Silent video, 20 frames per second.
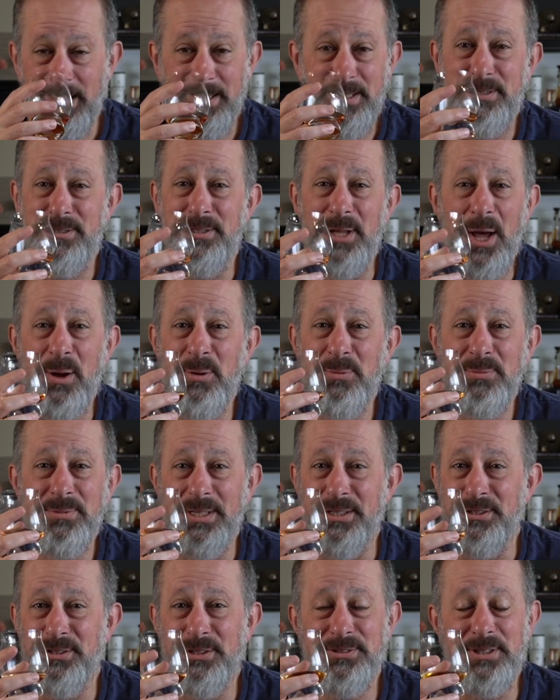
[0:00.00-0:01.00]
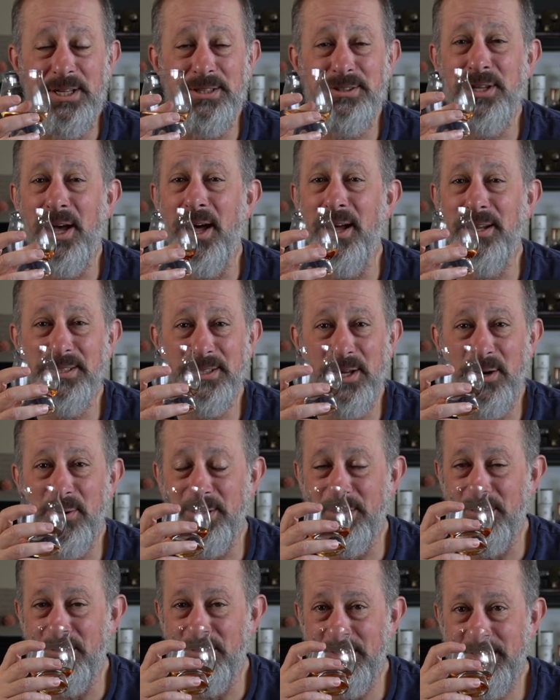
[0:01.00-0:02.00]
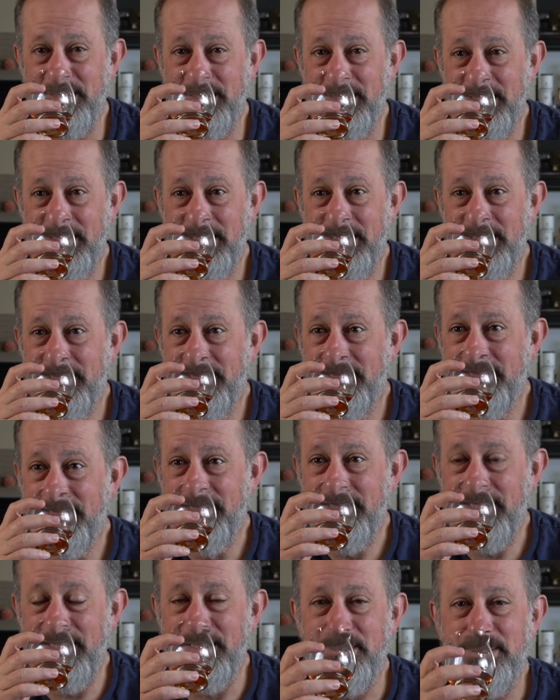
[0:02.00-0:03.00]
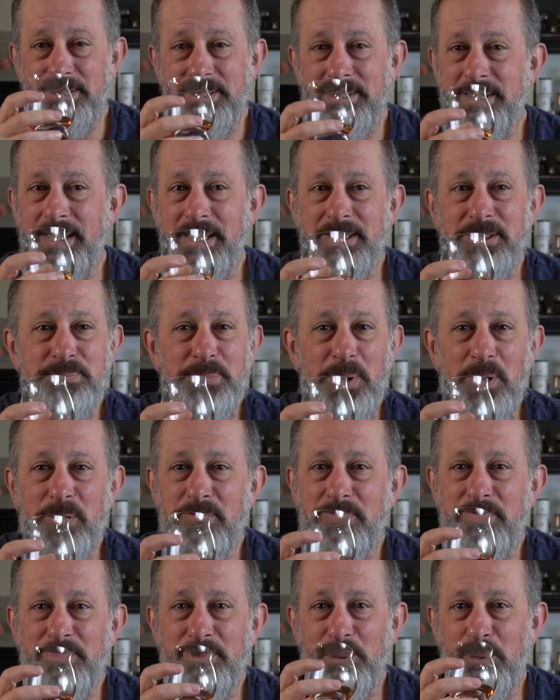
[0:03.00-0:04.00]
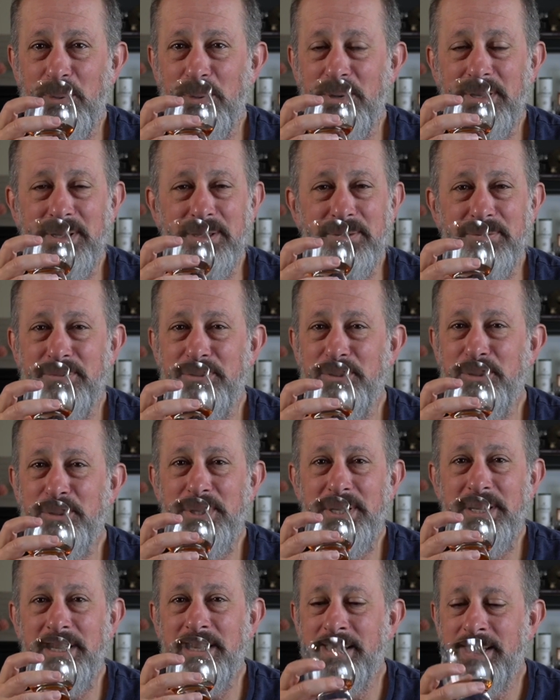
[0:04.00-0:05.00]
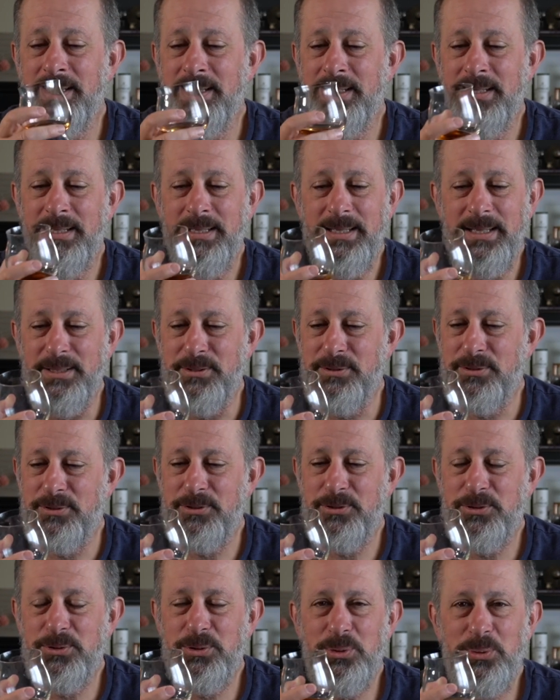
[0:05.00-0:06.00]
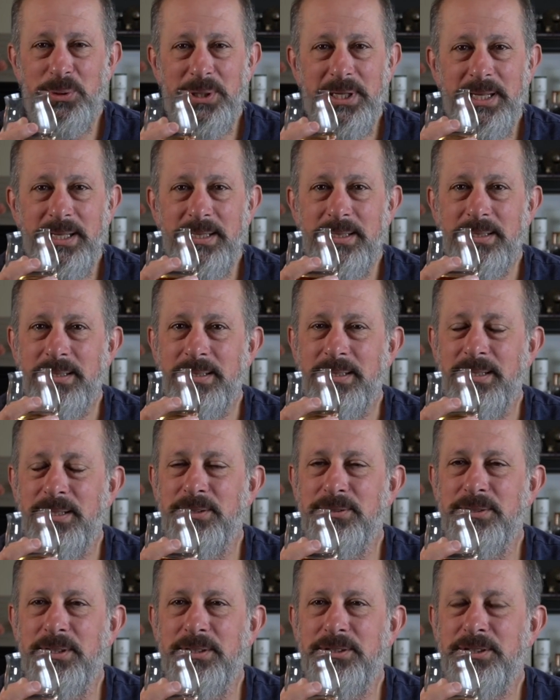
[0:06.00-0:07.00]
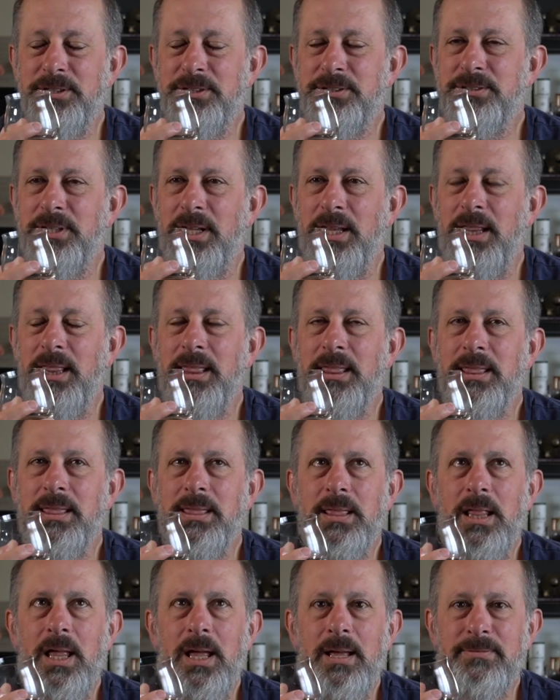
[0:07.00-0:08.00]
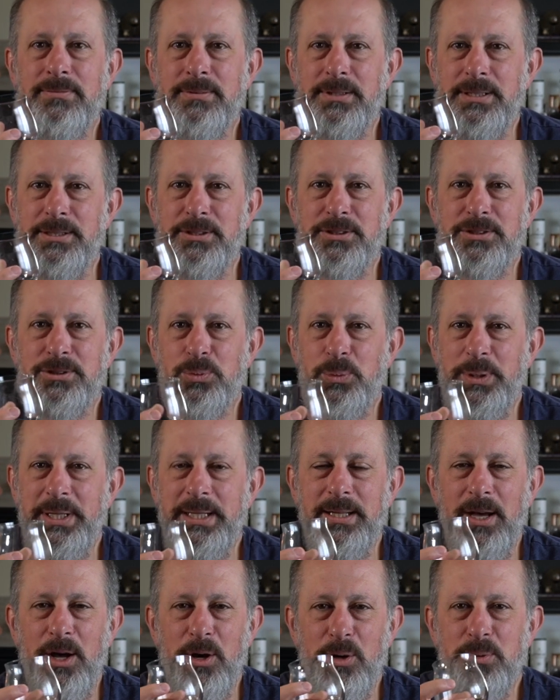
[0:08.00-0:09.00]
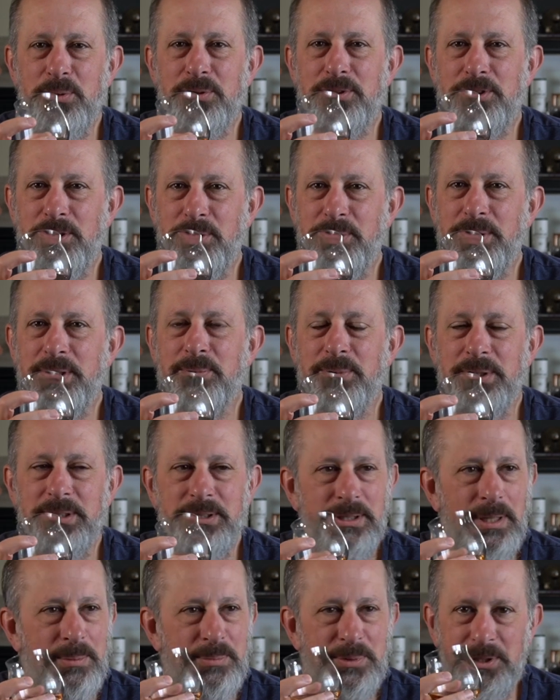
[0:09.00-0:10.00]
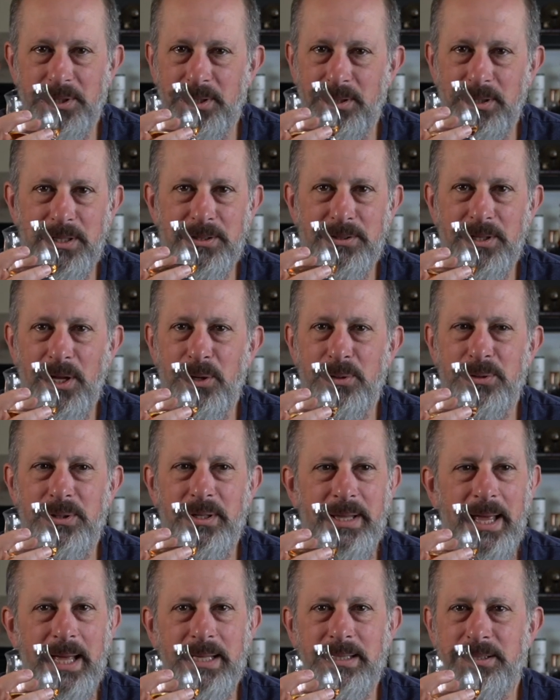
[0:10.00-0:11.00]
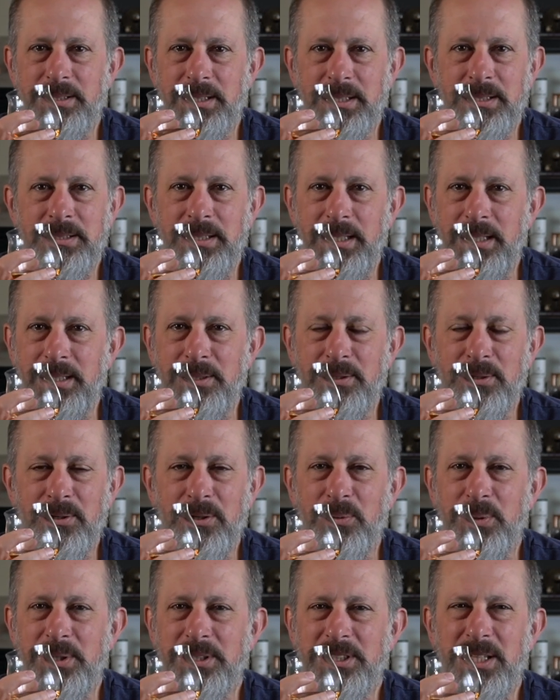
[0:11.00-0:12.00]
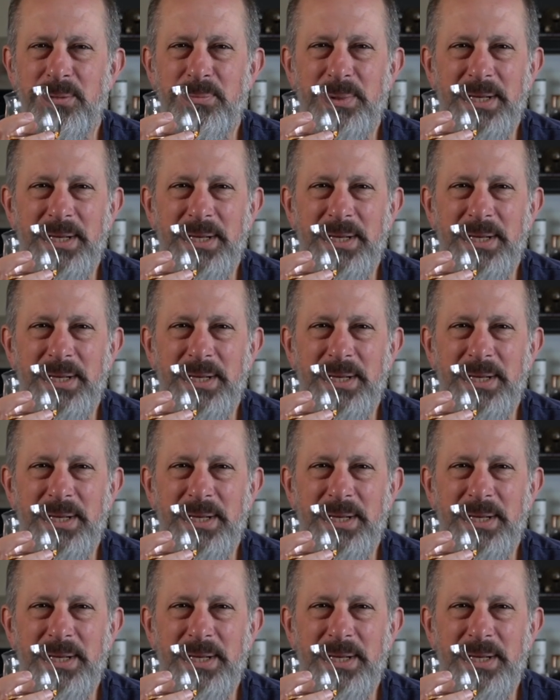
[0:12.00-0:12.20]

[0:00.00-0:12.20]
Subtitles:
I just don't. There's just a ton going on. It's both floral and fruity. It's sweet. There's just a lovely sweet oak to it, which I'm sure is owed to that 16-year-old whiskey.